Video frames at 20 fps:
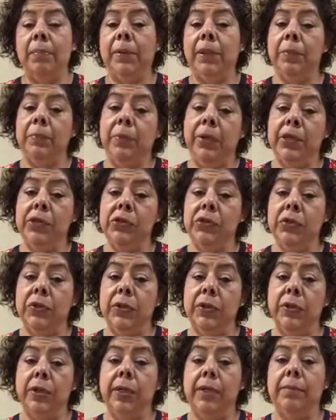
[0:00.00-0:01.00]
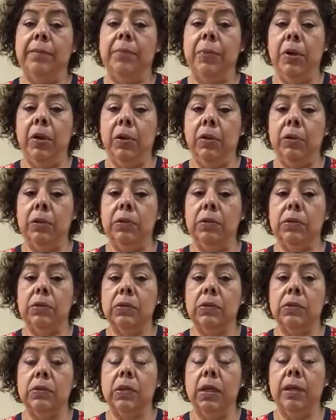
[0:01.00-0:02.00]
blood pressure and
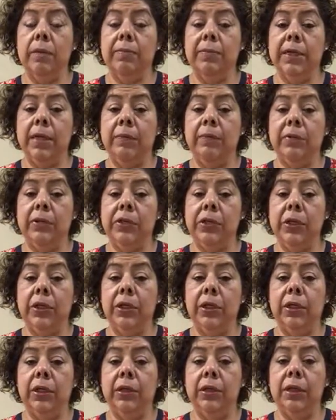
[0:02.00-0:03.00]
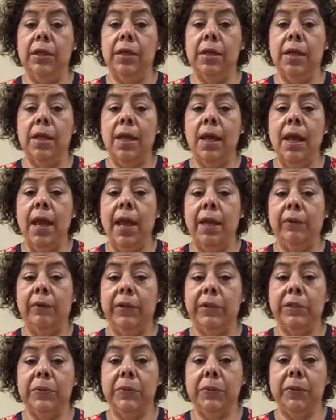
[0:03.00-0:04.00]
pulse, temperature, and
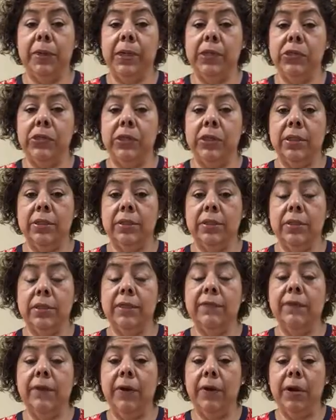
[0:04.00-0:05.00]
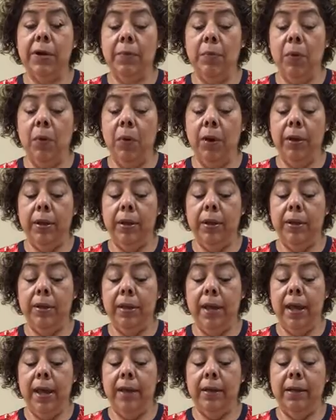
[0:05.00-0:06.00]
respirations. It's very important
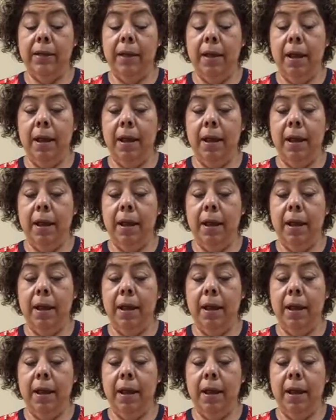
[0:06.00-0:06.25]
that